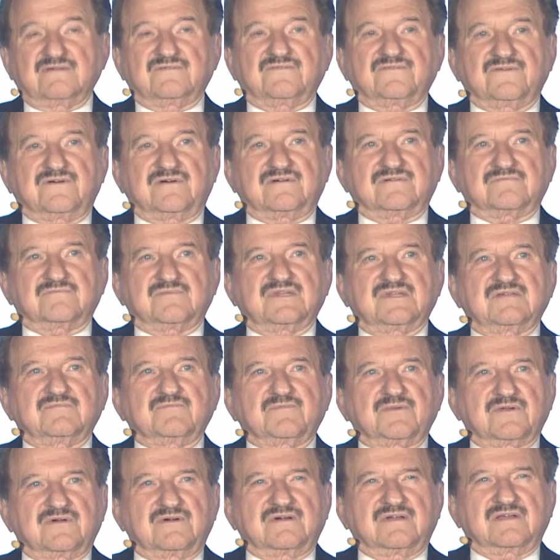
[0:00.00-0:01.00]
form the
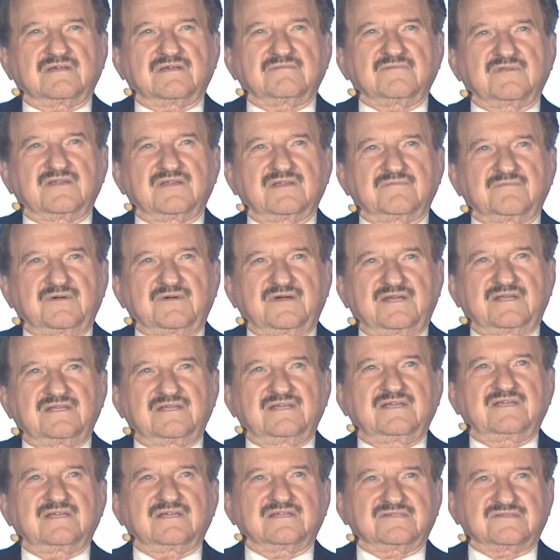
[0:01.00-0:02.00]
program in the
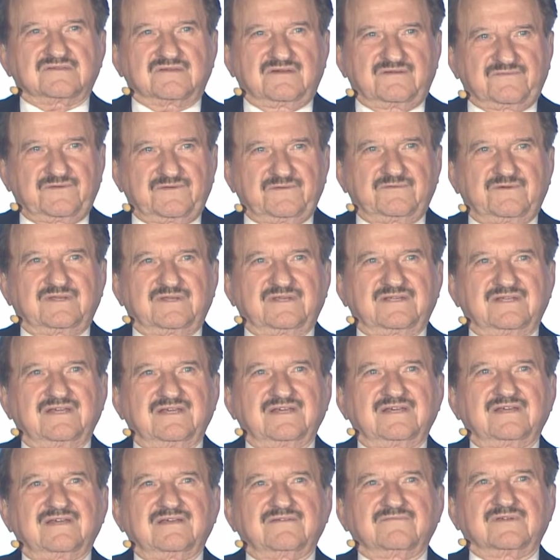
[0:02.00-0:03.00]
body, a software
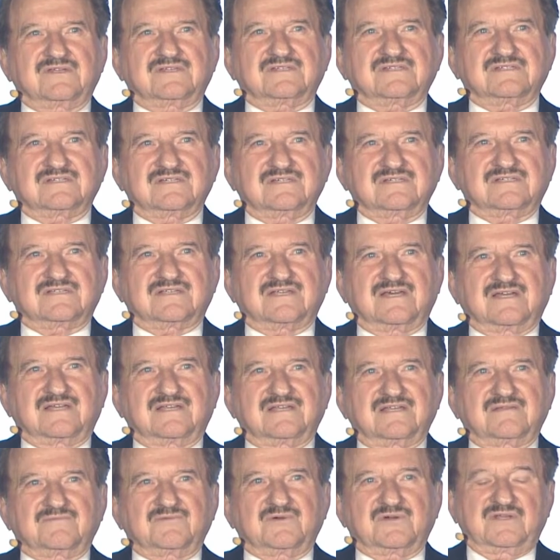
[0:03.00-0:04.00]
which is
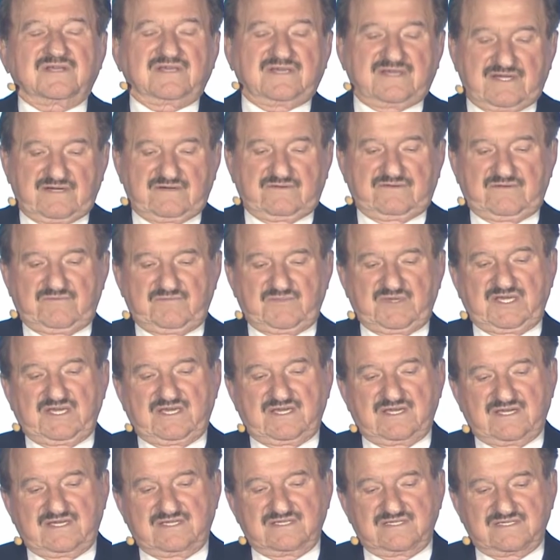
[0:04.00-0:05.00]
instructing the body how to make
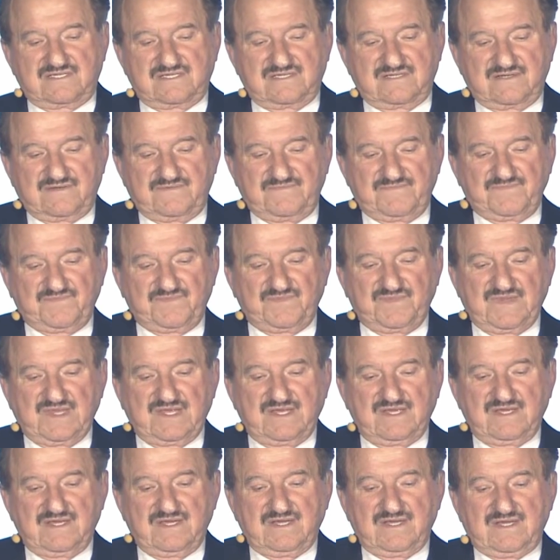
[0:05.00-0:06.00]
cancer.
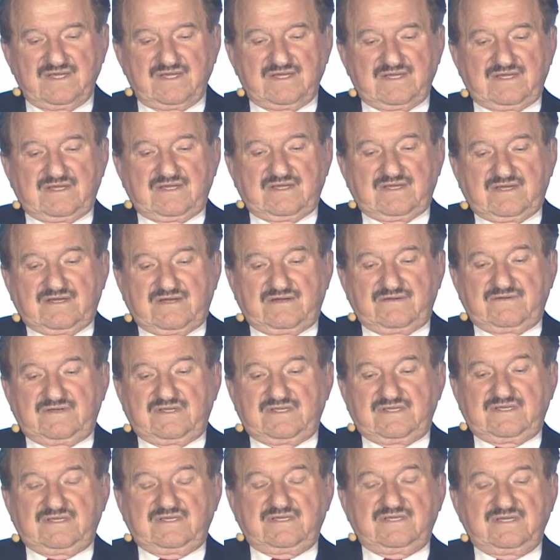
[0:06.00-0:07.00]

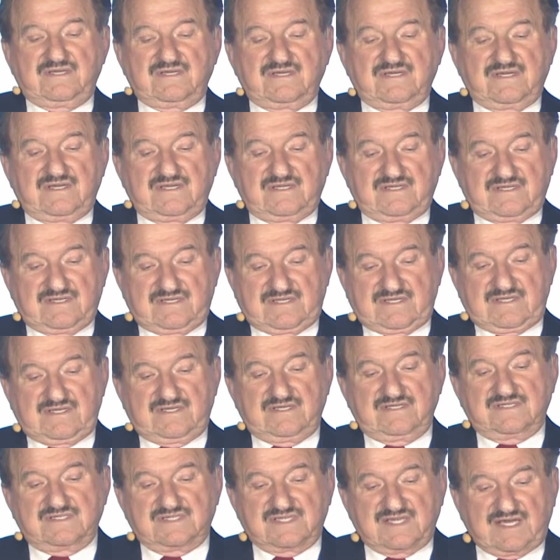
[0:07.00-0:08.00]
Only in
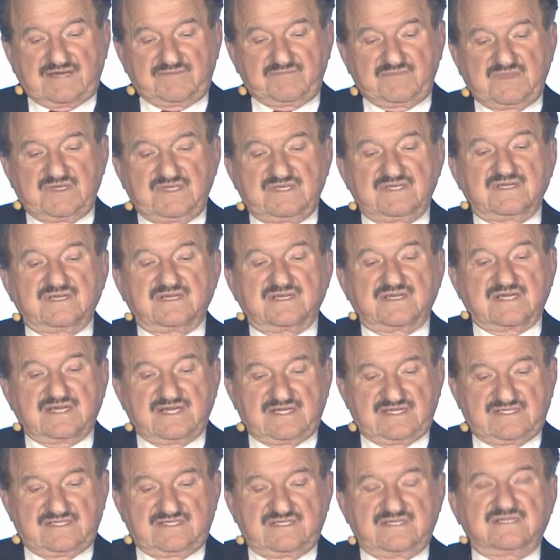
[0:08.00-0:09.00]
some
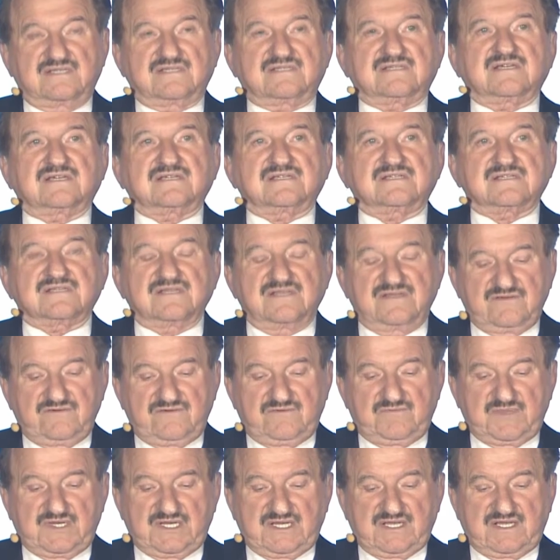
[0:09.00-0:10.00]
cancers, a
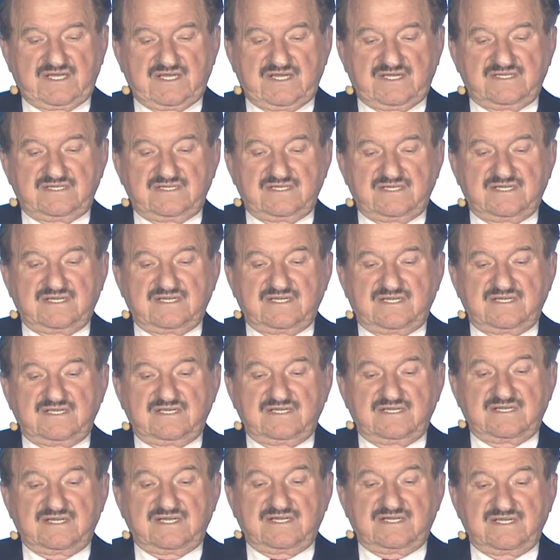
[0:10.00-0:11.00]
single medication can
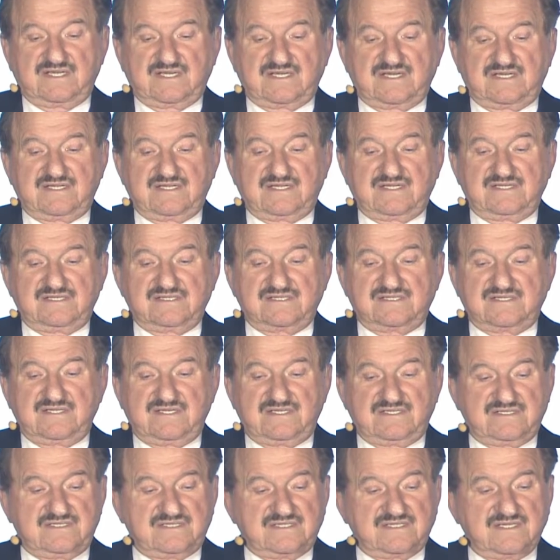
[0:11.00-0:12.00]
eradicate these
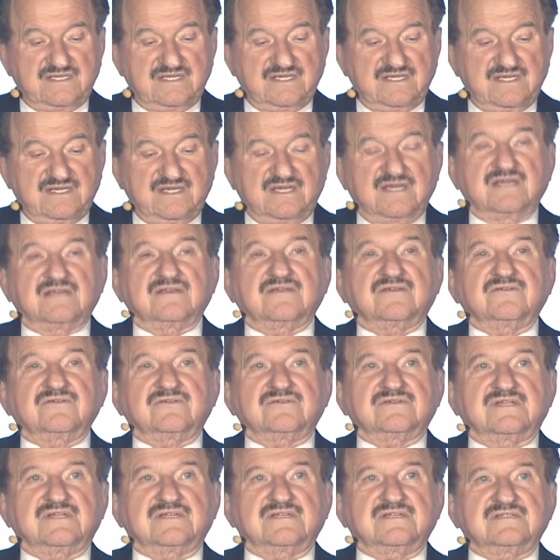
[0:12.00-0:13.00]
genes and
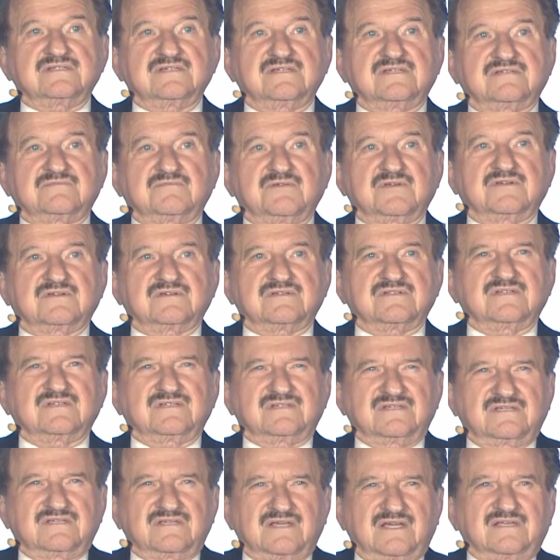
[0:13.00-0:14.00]
cure the disease, because
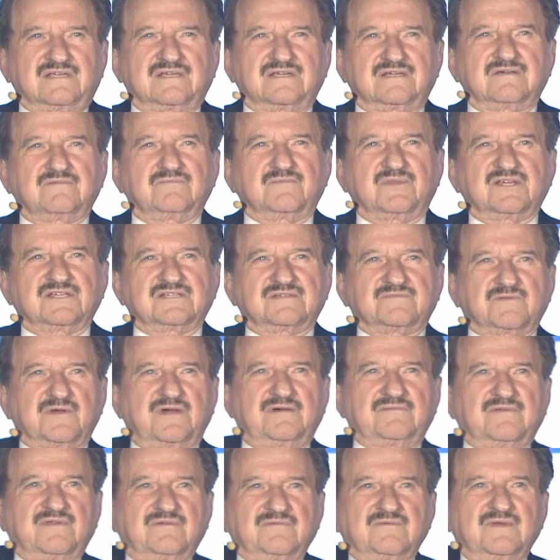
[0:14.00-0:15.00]
this is such a complex
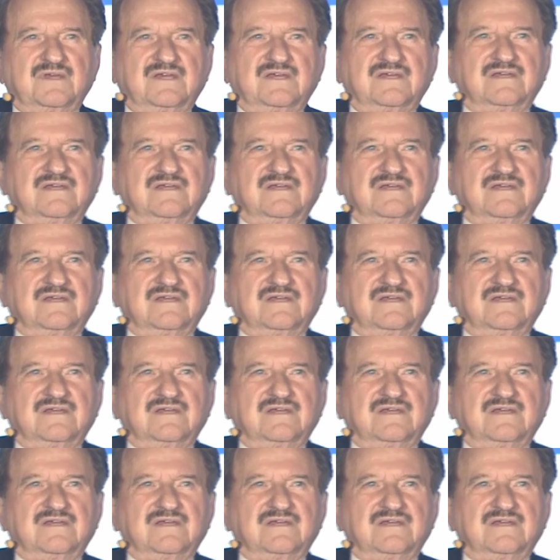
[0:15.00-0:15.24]
problem.